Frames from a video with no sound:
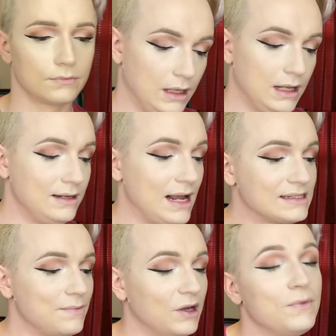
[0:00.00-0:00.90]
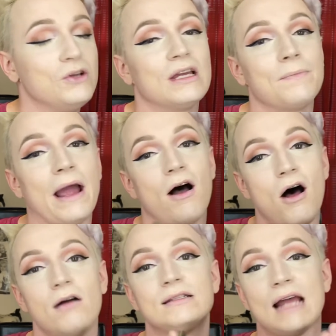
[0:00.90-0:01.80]
Next, I'm going to be using my
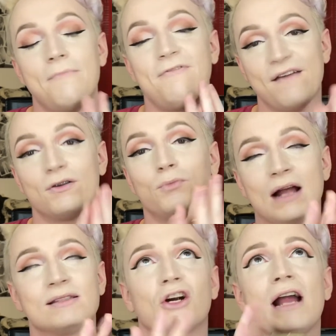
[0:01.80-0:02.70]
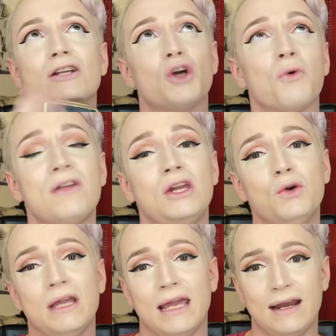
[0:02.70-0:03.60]
all-time favorite bronzer, and I don't think you can
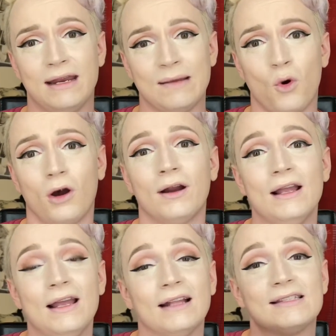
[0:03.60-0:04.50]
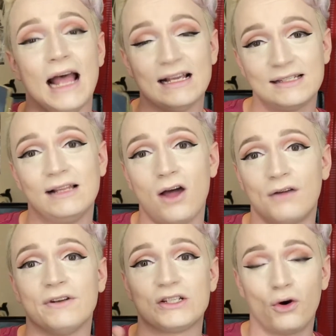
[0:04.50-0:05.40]
get it anymore. It's the Estee Lauder
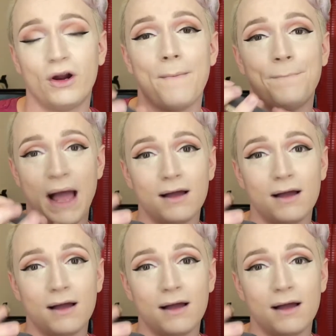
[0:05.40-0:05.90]
Victoria Beckham